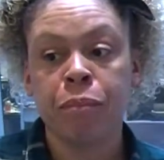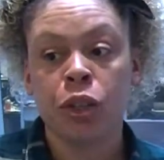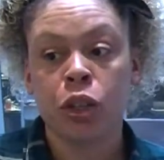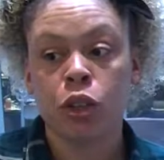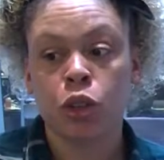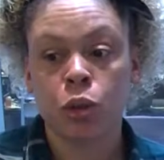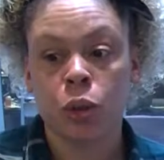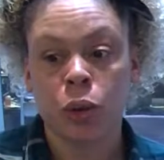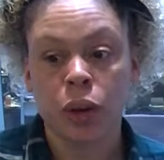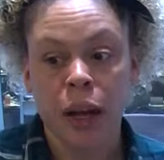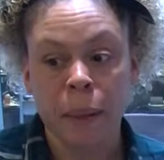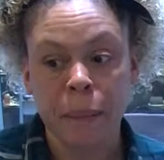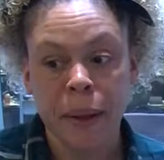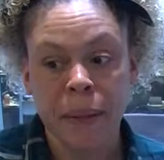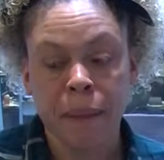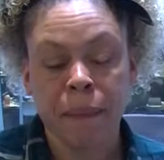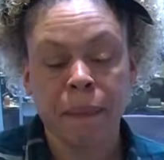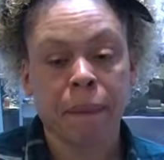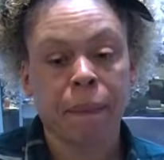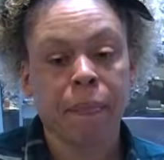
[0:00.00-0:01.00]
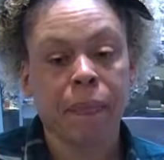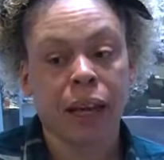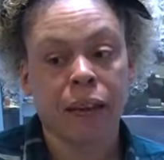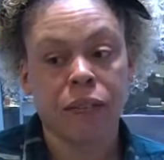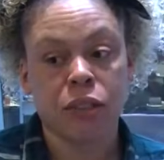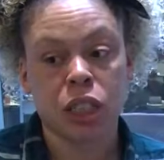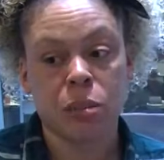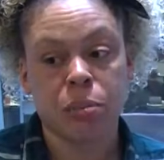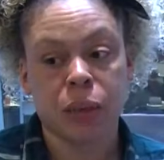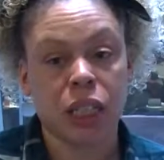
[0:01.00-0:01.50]
So I'll come in, have
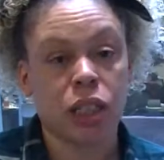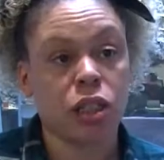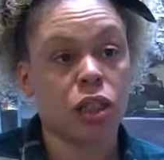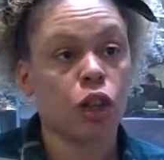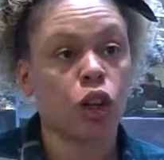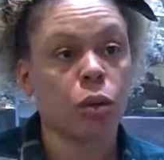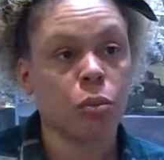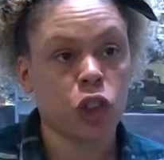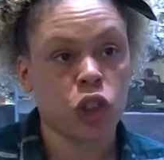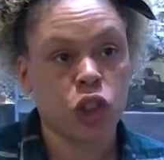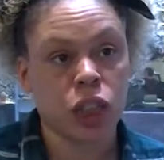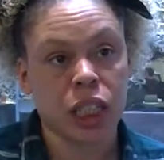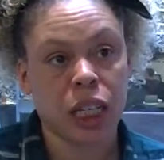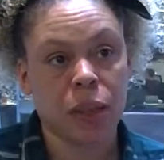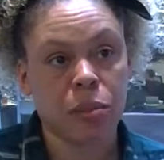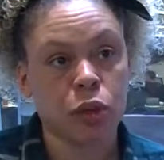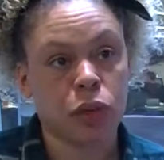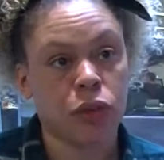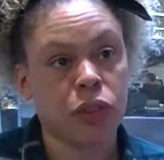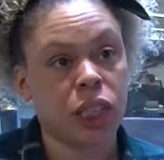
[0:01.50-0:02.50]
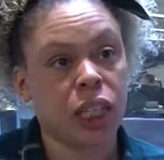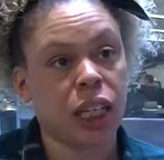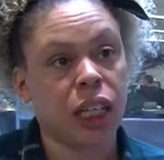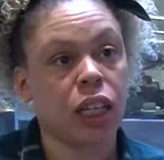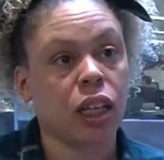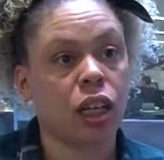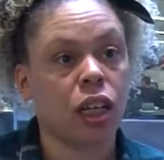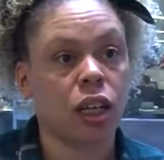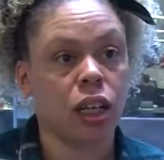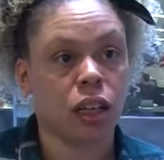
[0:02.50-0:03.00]
to speak to the commentary teams, obviously,
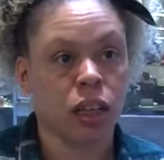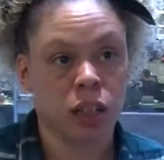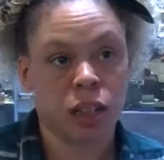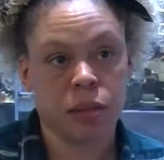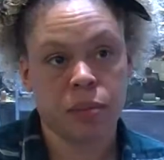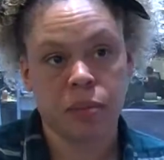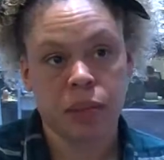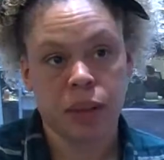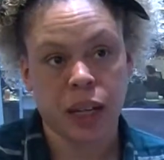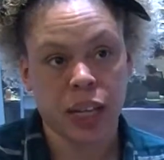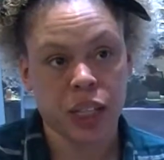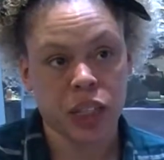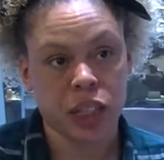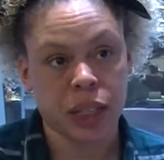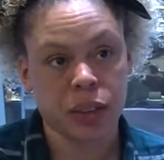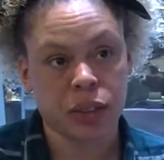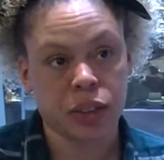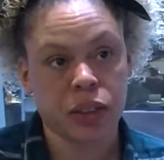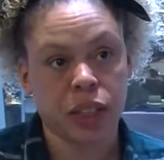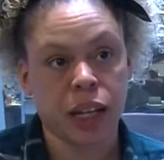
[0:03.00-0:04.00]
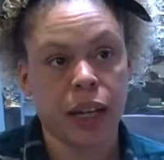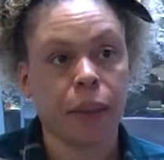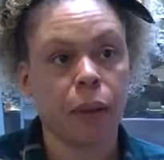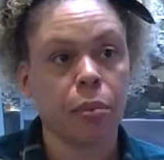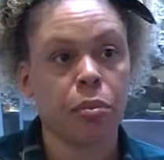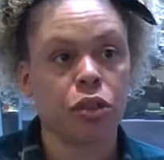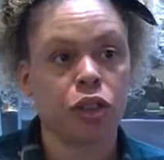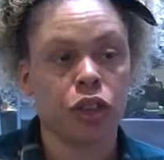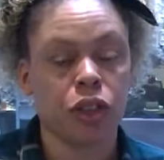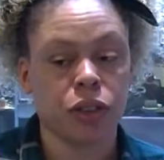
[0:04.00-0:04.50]
that are at Chelsea and the
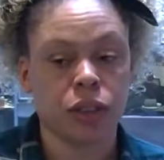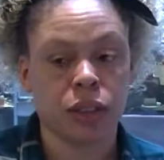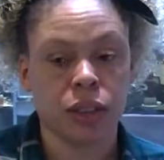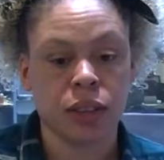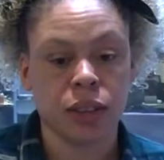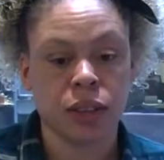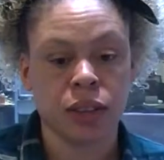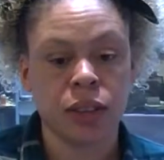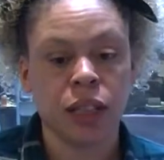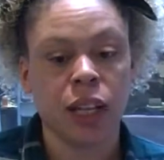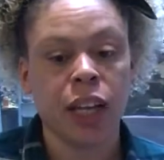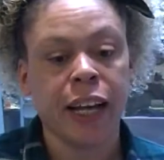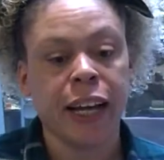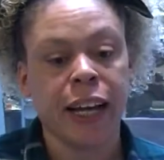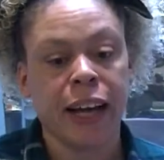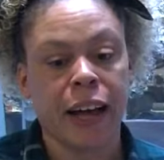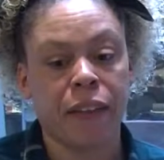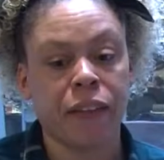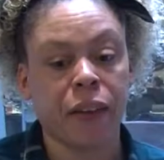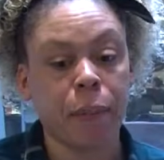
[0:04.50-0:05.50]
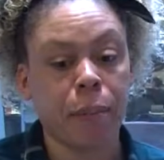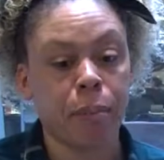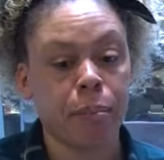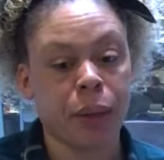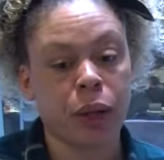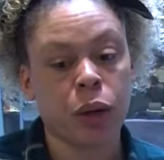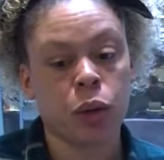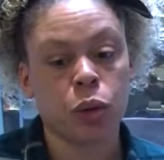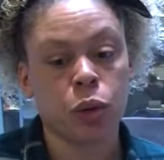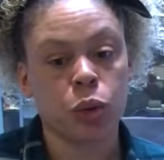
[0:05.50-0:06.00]
producers, and then
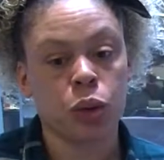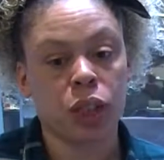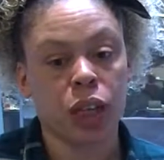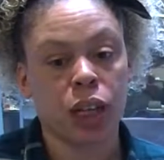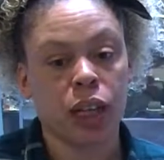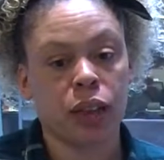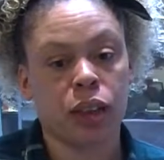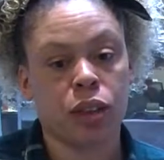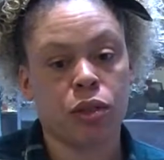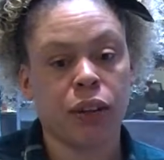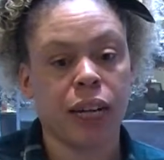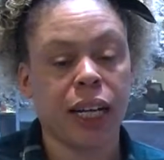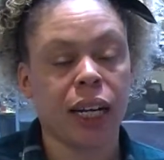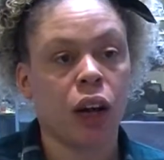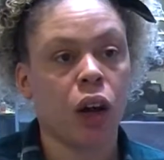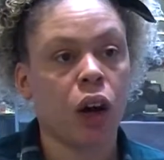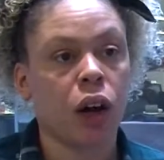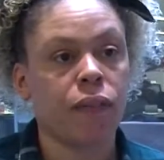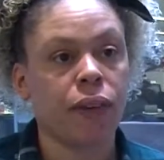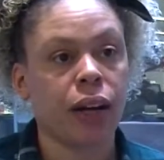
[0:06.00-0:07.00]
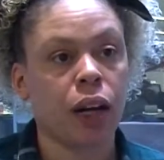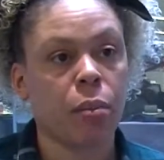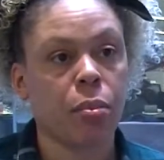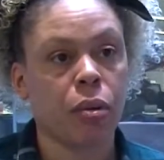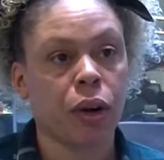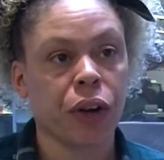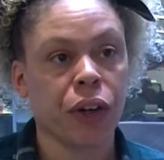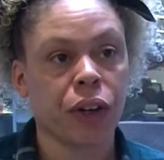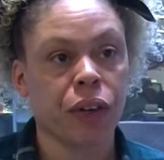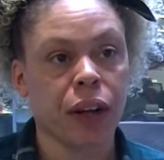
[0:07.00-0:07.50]
build a 3.5 hour
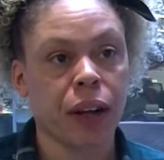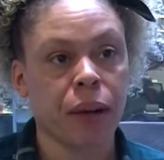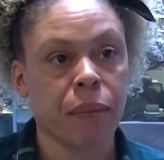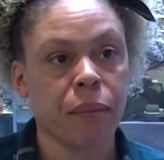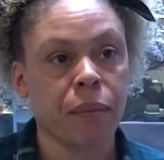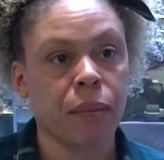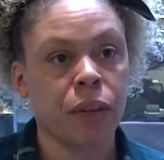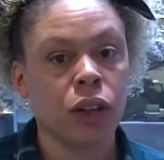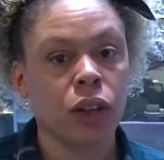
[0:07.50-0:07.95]
programme.